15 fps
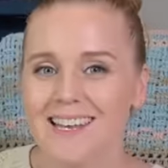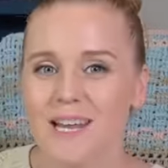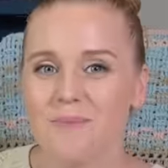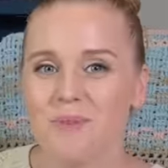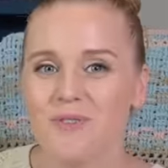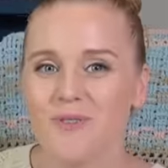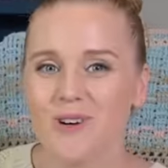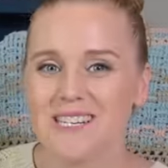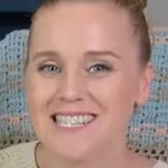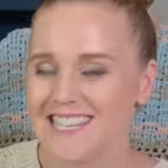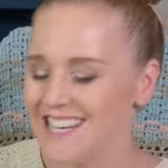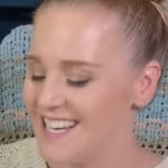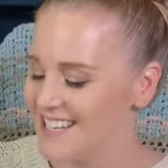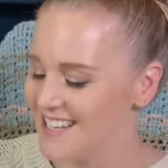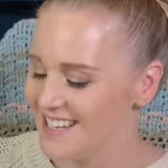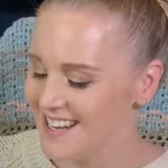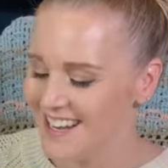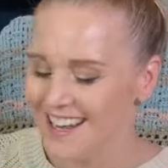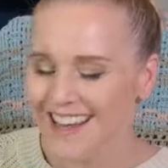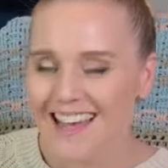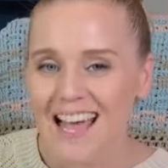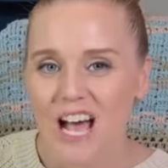Number 14,
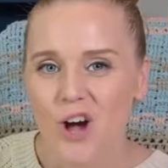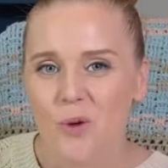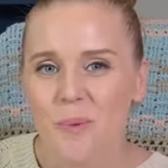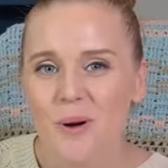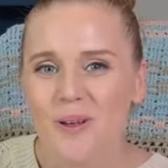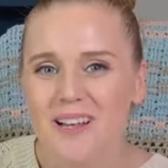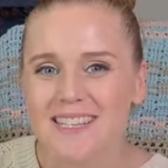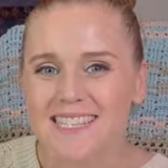how about a